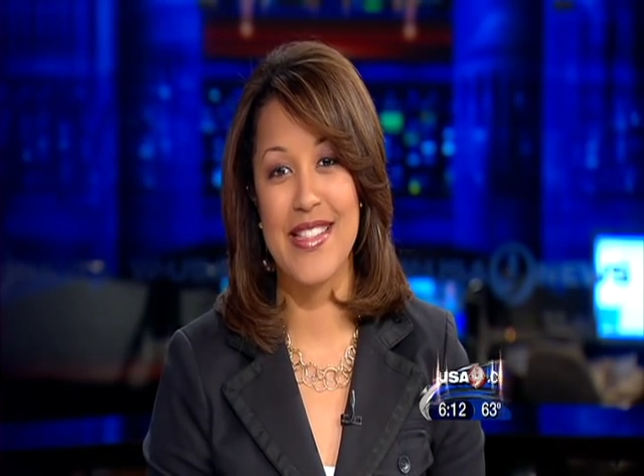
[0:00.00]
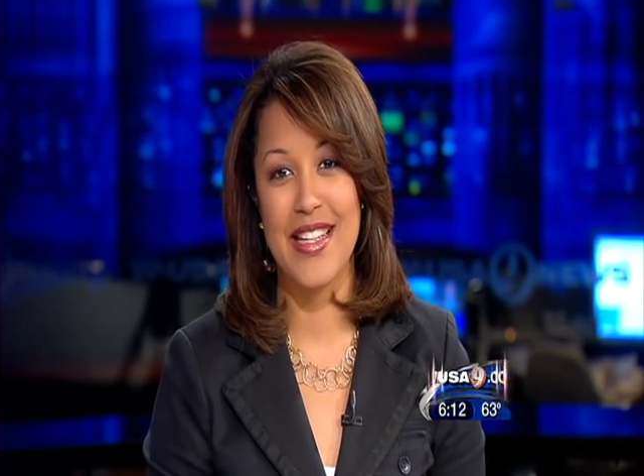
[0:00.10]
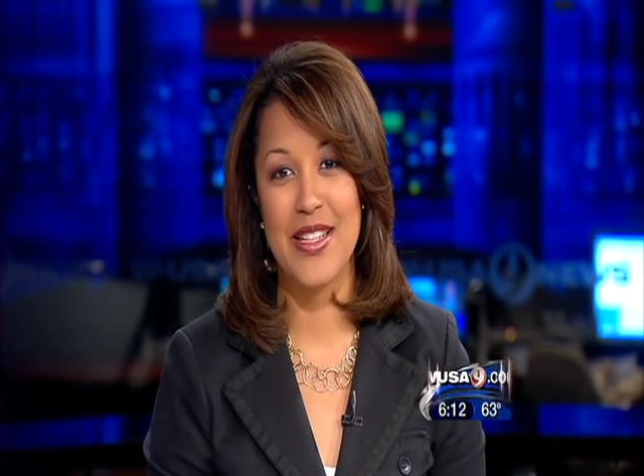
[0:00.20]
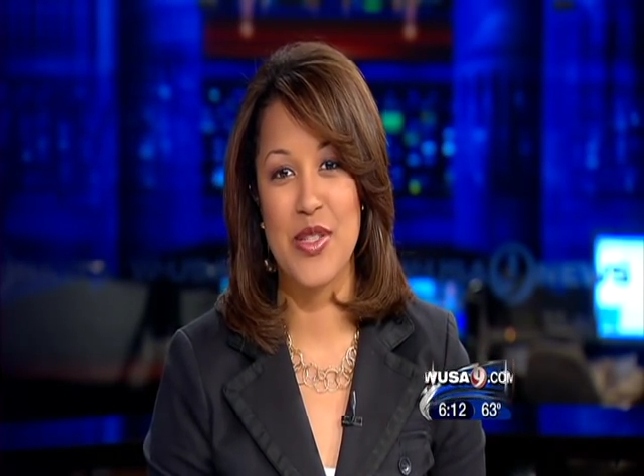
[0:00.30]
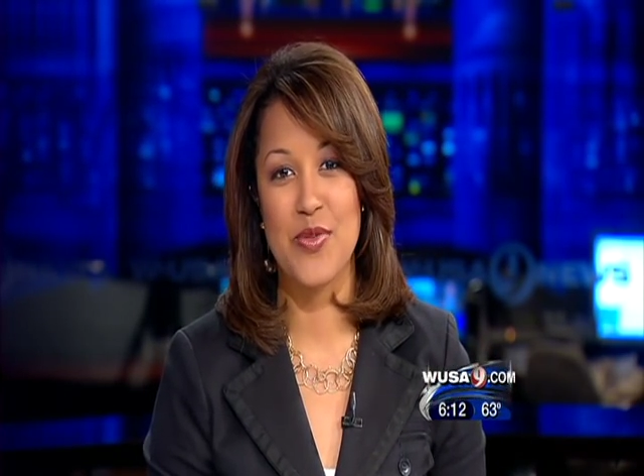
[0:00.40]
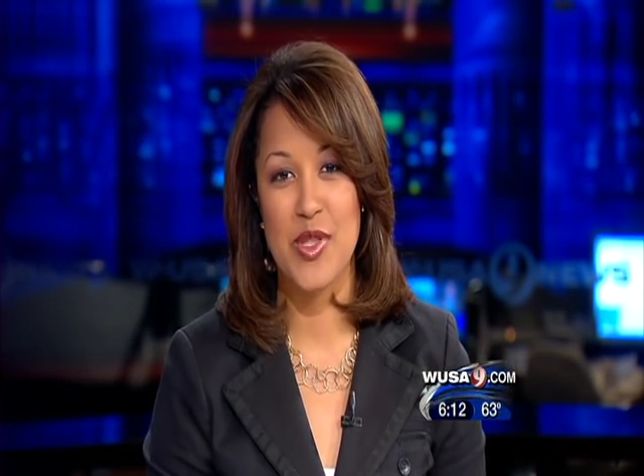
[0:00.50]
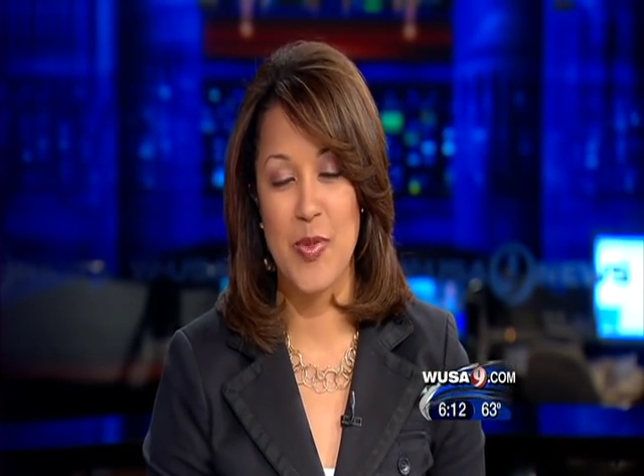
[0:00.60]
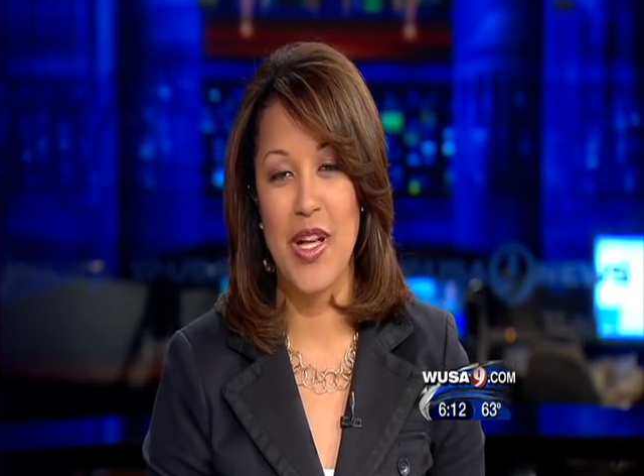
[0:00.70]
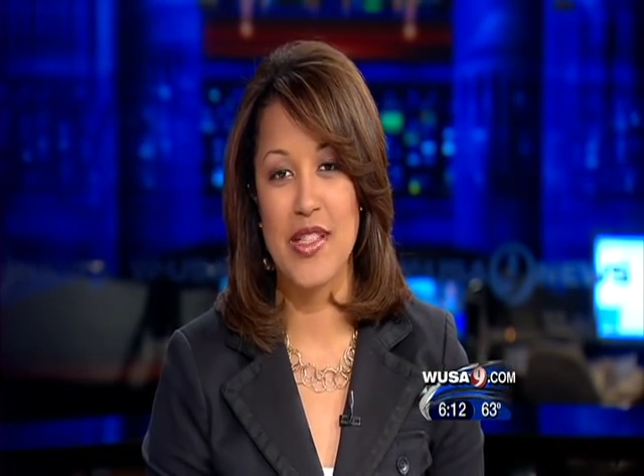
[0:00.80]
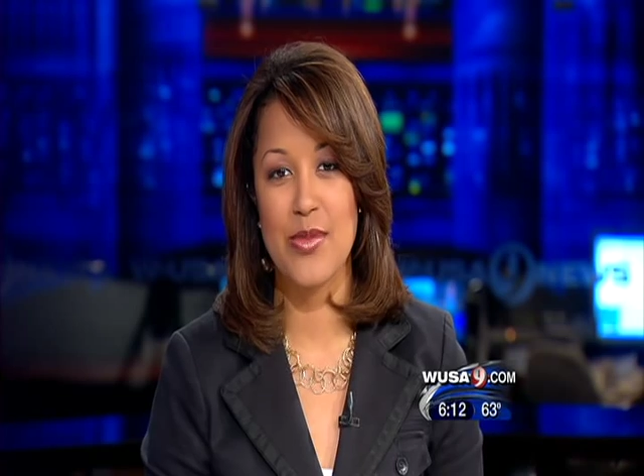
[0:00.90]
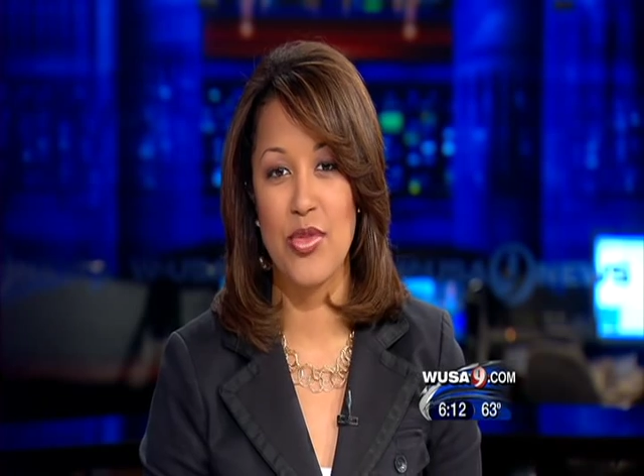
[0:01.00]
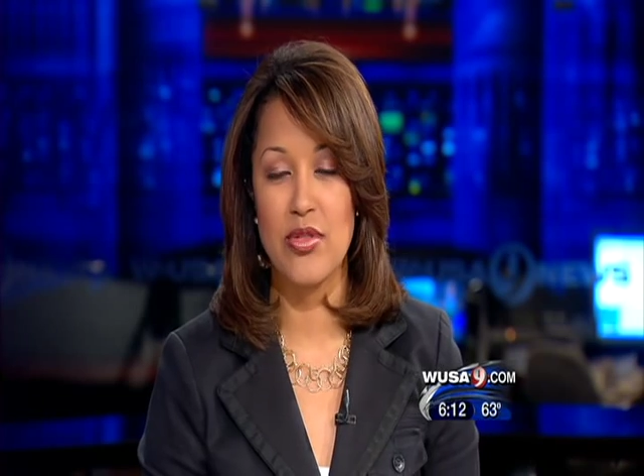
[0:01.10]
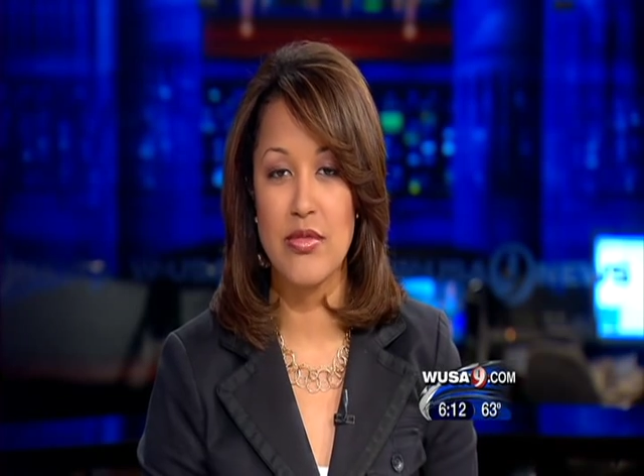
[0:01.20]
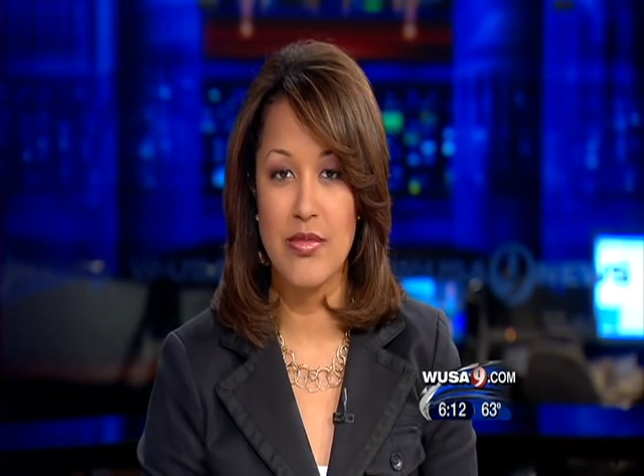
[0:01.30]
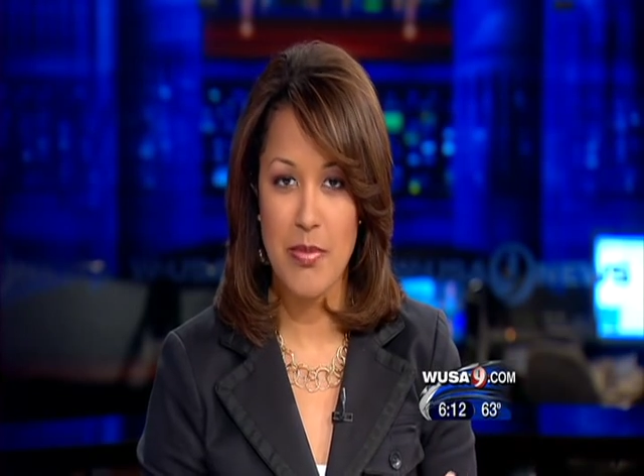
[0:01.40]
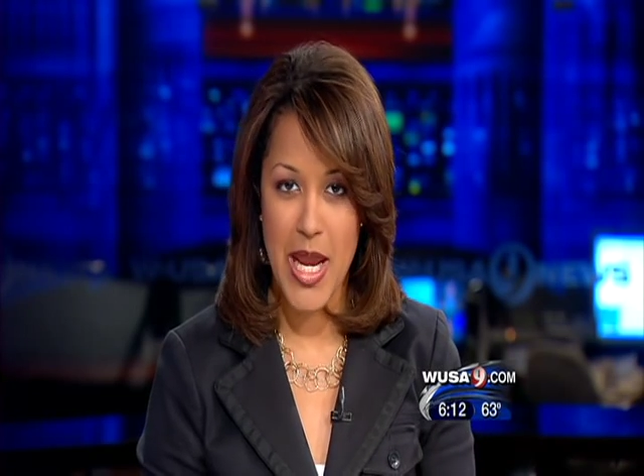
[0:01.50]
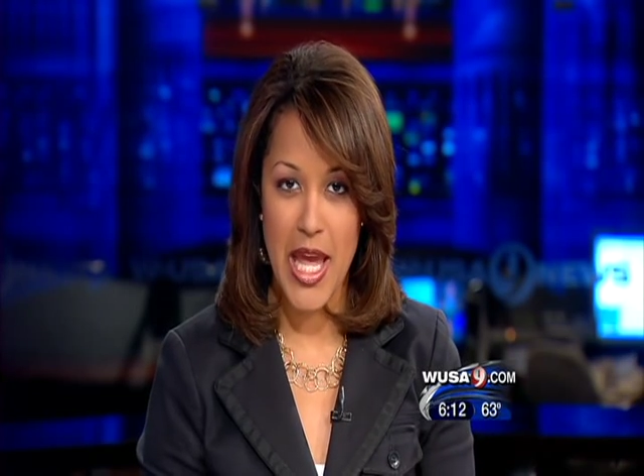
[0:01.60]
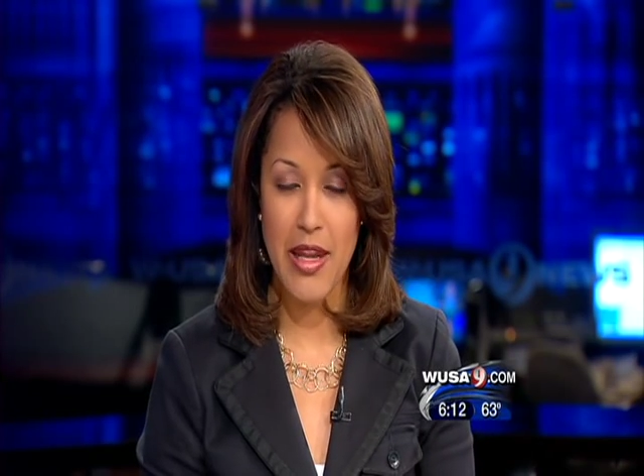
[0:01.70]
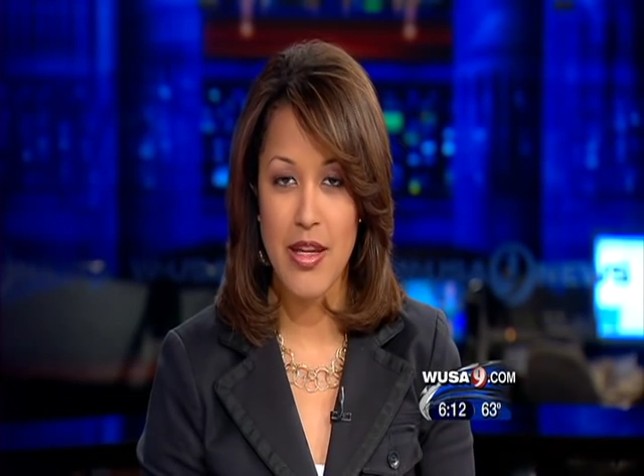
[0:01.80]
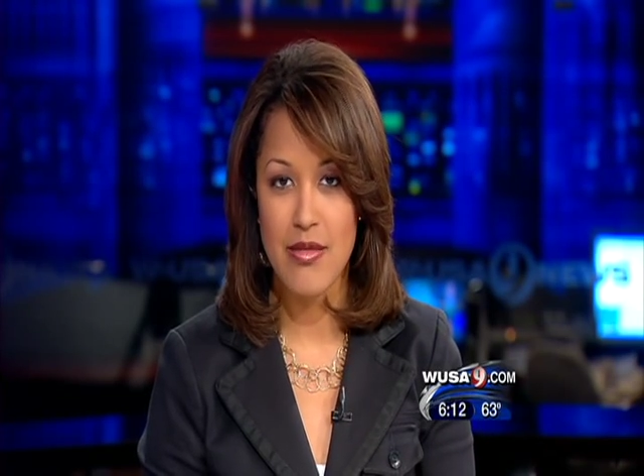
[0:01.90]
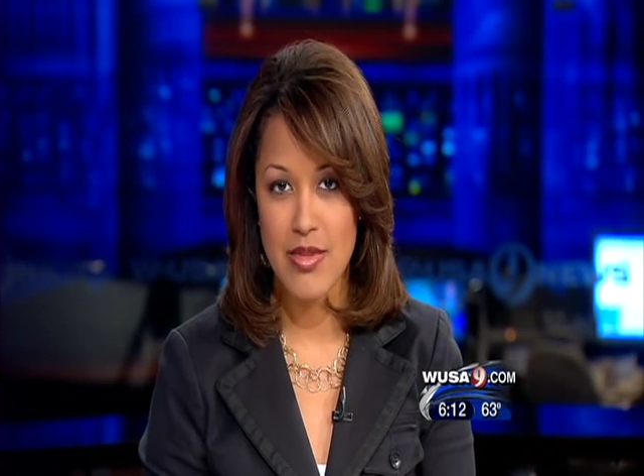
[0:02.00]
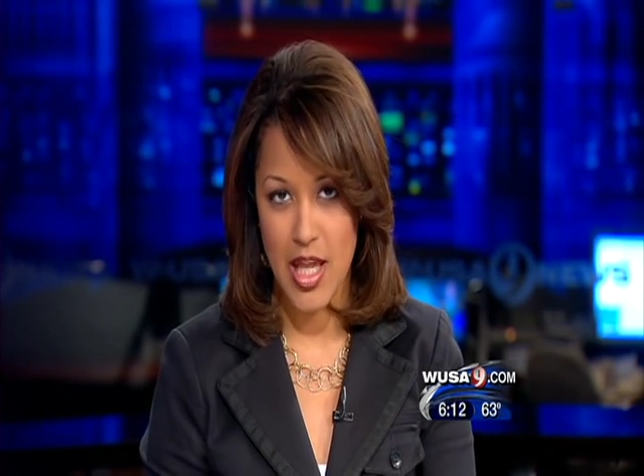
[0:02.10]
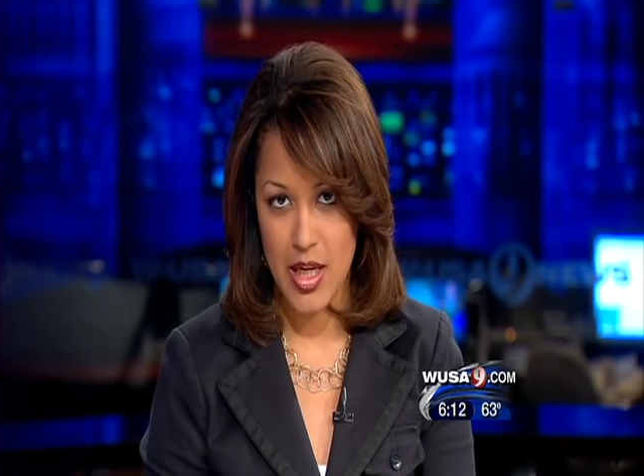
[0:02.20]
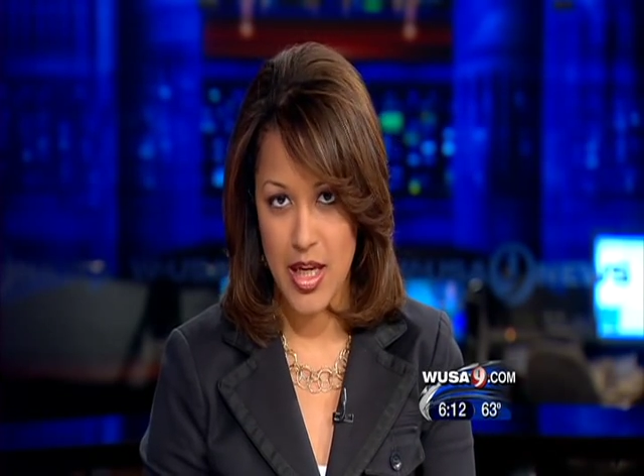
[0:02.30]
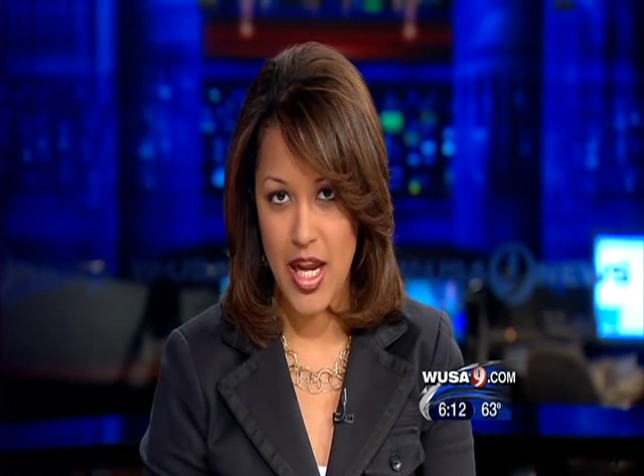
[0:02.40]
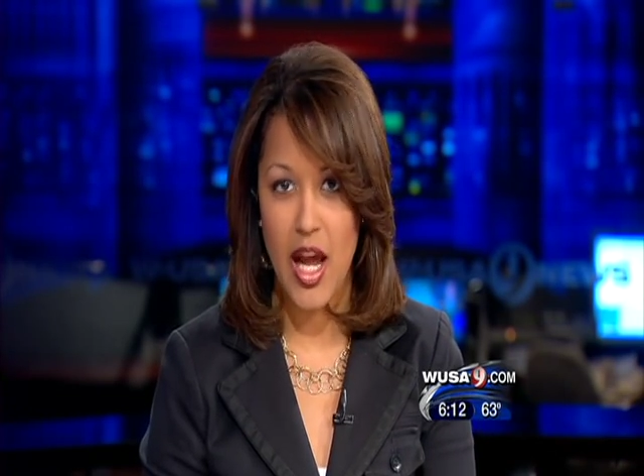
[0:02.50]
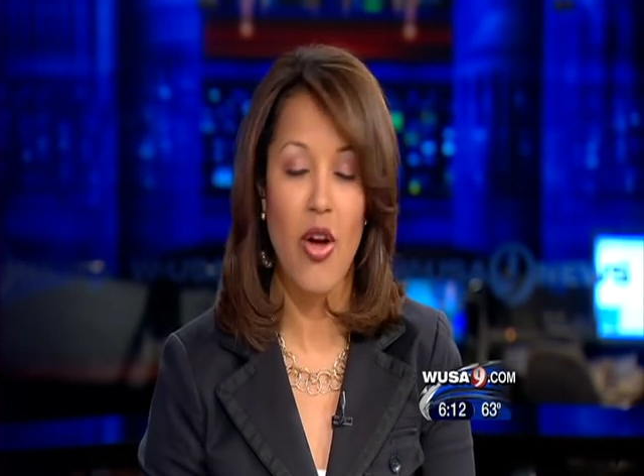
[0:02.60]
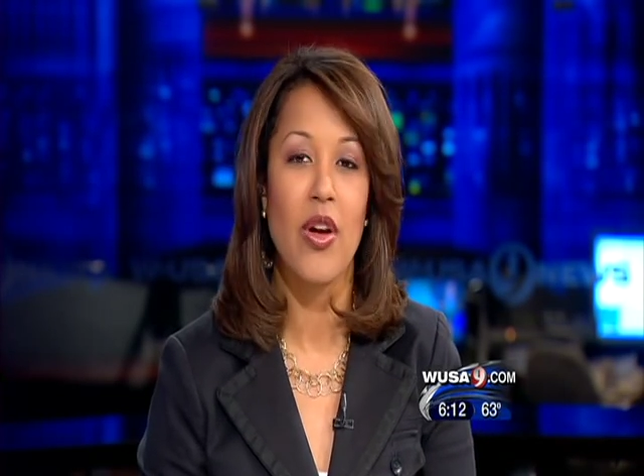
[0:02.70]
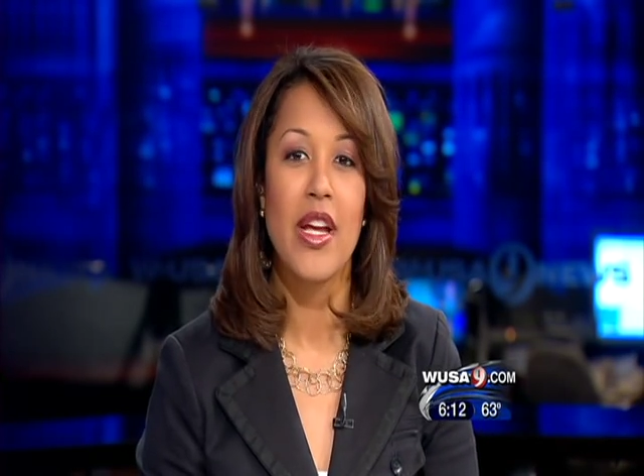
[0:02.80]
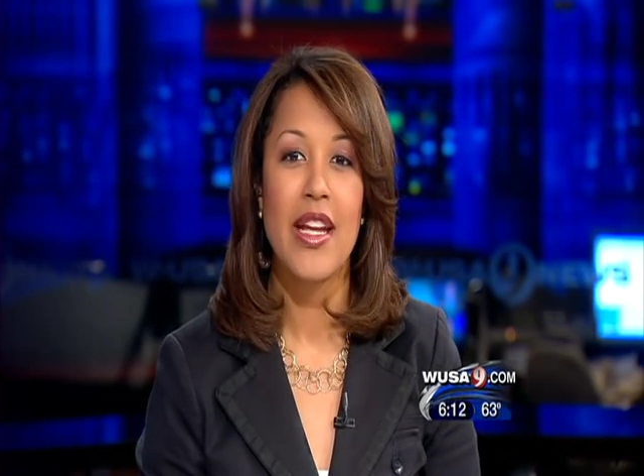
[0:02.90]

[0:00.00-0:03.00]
say is responsible. Man, not a cow.